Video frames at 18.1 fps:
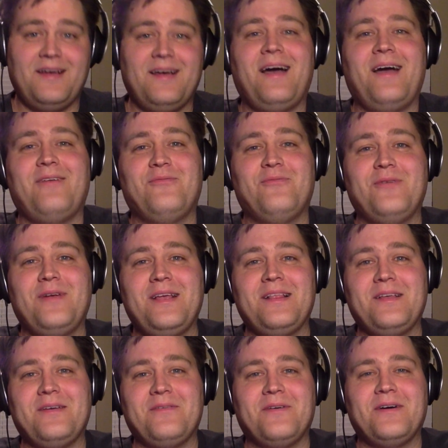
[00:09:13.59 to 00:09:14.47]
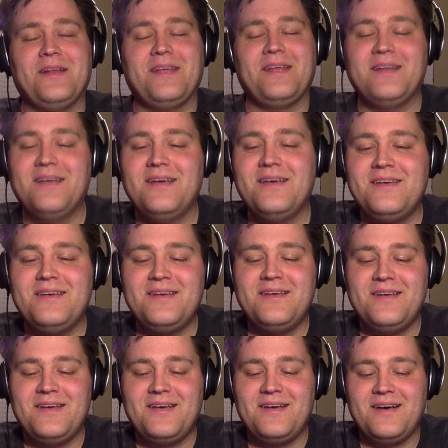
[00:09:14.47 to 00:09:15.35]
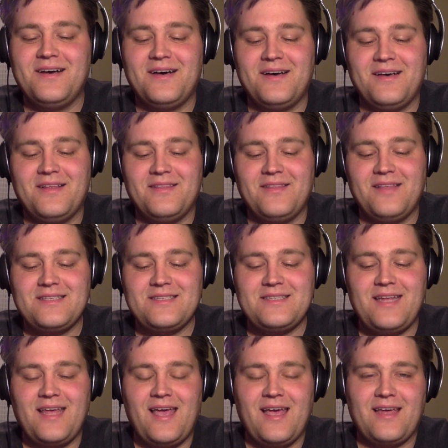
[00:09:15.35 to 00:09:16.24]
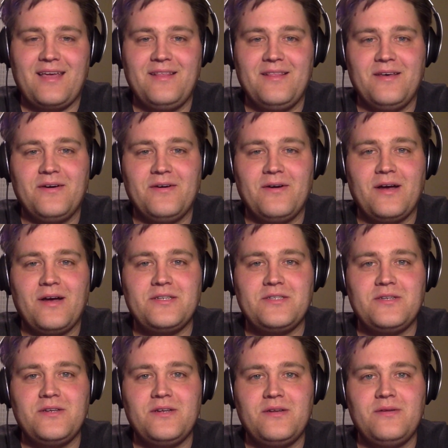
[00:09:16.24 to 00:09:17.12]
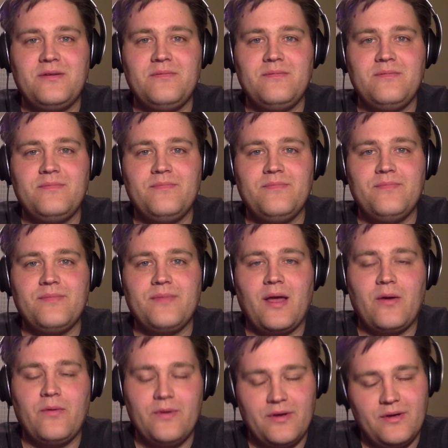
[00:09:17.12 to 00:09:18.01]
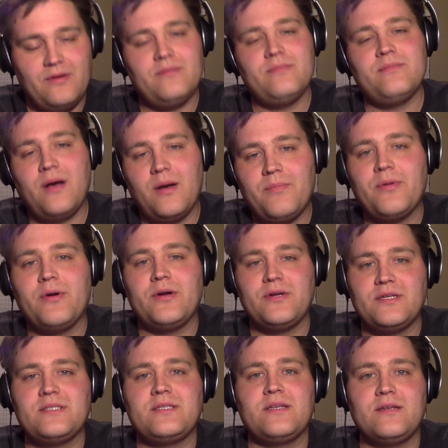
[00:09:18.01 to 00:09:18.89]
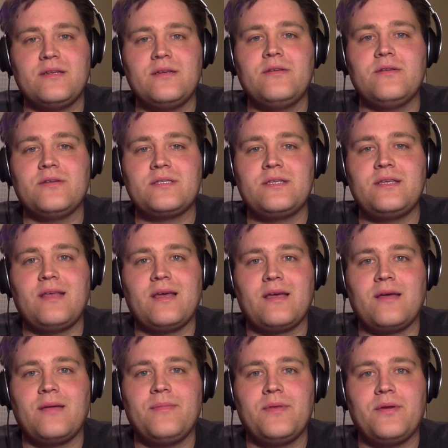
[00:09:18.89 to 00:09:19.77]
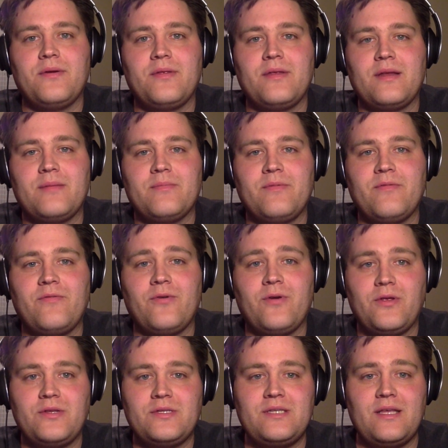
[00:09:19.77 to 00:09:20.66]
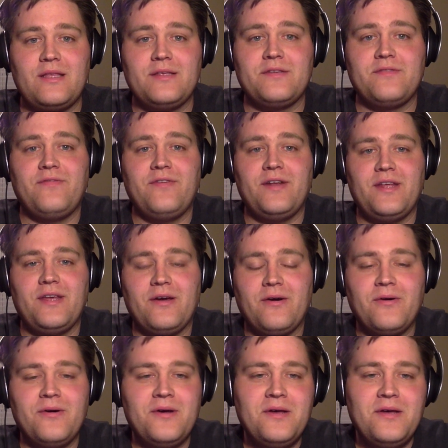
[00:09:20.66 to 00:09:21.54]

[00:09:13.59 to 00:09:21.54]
I really want it. That's tacky though. I'll purchase it. You'll see that come through before you see this video.